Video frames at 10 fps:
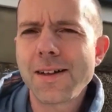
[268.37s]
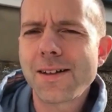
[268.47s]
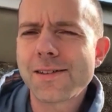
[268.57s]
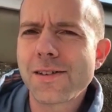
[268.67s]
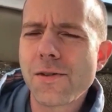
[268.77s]

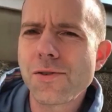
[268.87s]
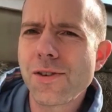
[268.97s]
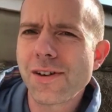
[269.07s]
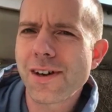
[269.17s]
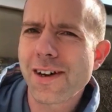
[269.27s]
So
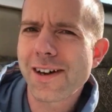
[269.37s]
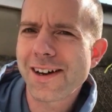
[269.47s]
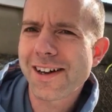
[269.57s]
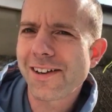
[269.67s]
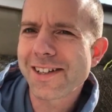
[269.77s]

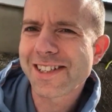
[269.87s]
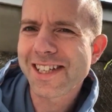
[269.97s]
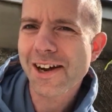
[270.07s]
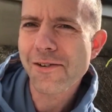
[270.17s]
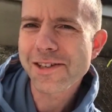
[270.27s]
can I just
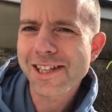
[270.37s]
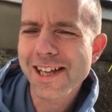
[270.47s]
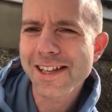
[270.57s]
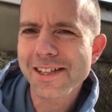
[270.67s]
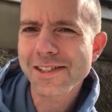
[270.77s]
encourage
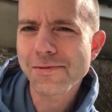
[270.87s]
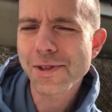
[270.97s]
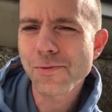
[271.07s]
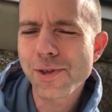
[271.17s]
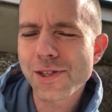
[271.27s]
that? That's
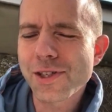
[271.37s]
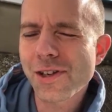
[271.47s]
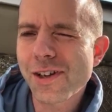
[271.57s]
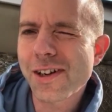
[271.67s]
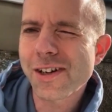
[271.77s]
something which
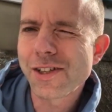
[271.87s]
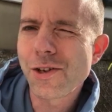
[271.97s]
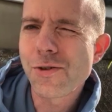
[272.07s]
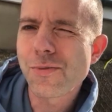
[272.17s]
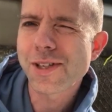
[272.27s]
I
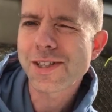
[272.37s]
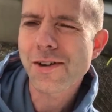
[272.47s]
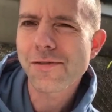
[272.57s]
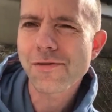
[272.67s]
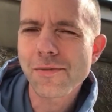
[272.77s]
knew
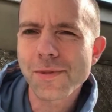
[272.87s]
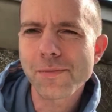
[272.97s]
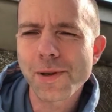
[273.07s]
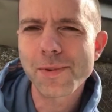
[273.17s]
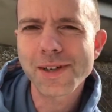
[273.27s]
myself from the
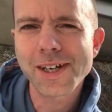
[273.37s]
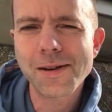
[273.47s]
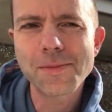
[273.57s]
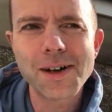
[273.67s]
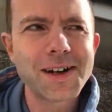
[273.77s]
people at
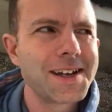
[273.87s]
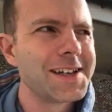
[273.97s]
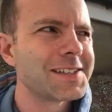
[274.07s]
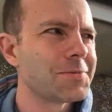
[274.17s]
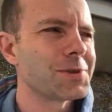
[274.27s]
Cumber,
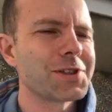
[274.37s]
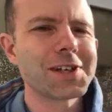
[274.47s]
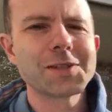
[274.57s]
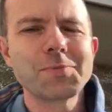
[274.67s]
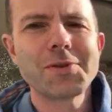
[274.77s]
something which I
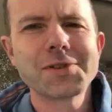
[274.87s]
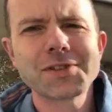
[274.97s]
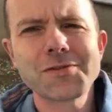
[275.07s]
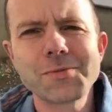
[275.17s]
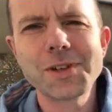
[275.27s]

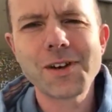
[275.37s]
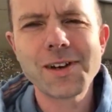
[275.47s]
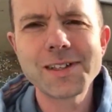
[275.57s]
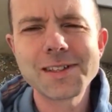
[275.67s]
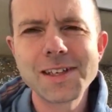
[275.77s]
experienced from you
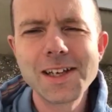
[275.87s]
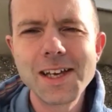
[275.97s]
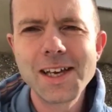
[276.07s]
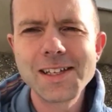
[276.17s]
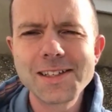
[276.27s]
guys.
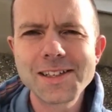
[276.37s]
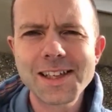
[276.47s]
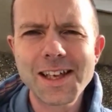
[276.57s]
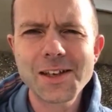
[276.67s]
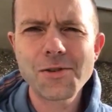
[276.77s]
It's just
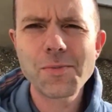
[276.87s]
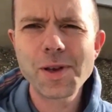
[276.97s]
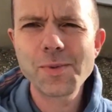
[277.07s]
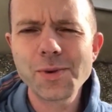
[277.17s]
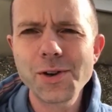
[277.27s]
that you're a
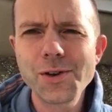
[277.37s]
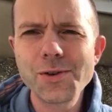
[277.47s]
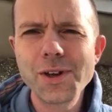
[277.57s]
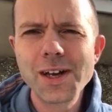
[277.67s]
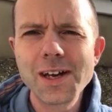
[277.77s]
people
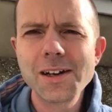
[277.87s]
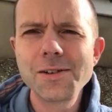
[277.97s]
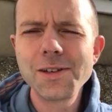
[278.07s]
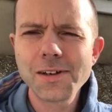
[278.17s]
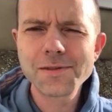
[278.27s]
who
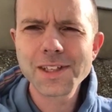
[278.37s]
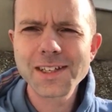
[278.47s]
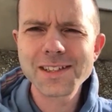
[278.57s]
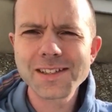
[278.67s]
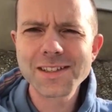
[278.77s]
love
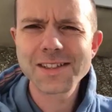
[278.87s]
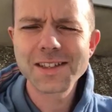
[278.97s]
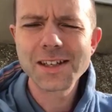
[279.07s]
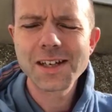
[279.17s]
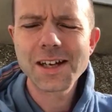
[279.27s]
Jesus,
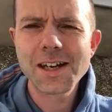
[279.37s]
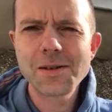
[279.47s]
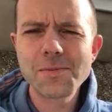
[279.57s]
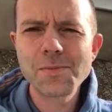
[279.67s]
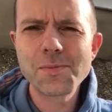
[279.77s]

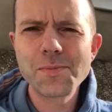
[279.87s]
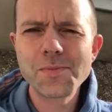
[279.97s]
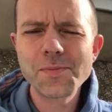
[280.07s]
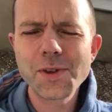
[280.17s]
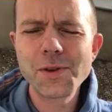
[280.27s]

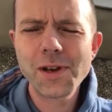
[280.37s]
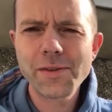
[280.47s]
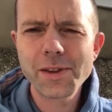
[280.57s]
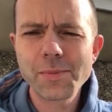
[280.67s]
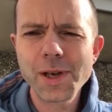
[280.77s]
who
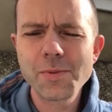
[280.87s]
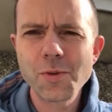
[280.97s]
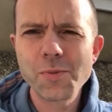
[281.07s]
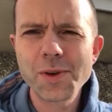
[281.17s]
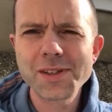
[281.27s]
love other
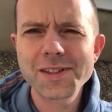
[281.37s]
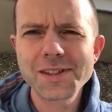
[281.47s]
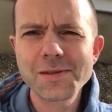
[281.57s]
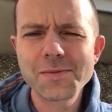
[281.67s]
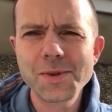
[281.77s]
people, but
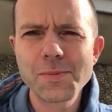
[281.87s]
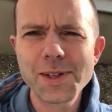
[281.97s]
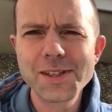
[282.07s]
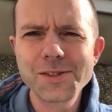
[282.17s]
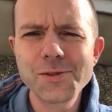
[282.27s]

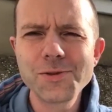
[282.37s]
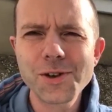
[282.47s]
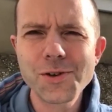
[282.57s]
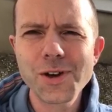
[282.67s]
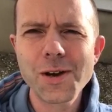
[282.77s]
please do
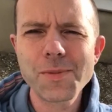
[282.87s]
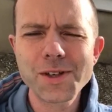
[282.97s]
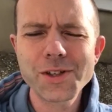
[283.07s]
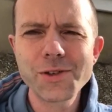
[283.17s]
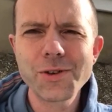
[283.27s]
know how
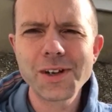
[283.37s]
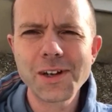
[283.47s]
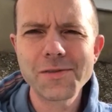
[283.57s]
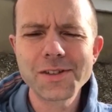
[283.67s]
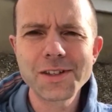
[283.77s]
much you are
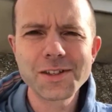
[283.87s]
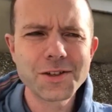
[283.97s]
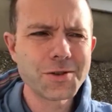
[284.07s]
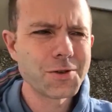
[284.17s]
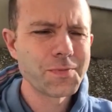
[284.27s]
loved
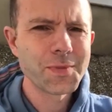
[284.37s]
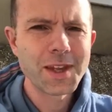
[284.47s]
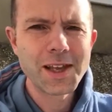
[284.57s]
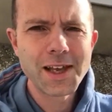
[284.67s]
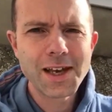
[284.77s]
too.
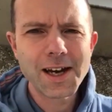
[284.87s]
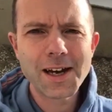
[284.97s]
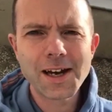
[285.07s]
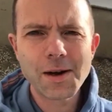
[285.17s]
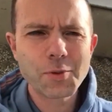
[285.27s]

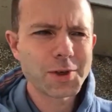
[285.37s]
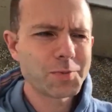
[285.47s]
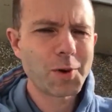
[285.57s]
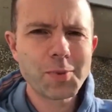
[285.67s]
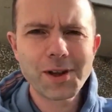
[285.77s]
I brought this
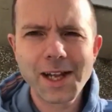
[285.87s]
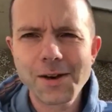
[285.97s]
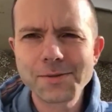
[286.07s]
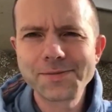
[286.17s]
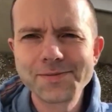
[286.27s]
pot plant
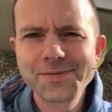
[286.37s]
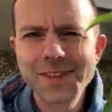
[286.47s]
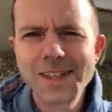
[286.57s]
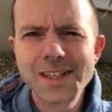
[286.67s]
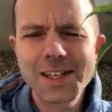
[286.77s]
out
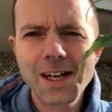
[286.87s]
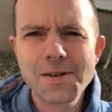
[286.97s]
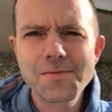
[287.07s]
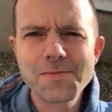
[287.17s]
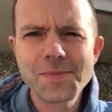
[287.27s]

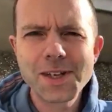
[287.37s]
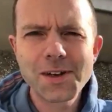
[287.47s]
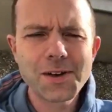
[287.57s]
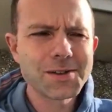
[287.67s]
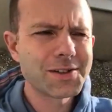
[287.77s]

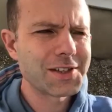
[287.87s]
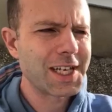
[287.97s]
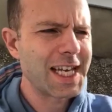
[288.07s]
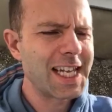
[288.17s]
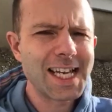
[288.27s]
because
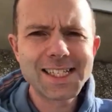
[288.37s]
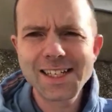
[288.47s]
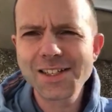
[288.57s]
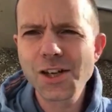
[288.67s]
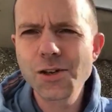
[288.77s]
it lets
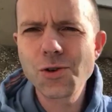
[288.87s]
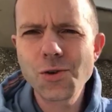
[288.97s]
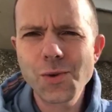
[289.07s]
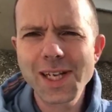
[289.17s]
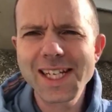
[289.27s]
us know
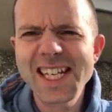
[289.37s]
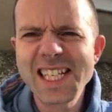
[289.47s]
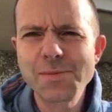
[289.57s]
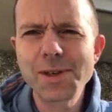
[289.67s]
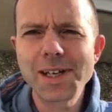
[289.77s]
when it
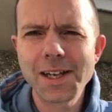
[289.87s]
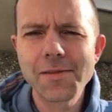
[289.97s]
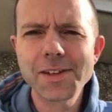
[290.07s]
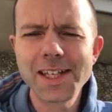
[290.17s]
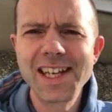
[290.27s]
needs a bit of
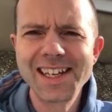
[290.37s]
loving.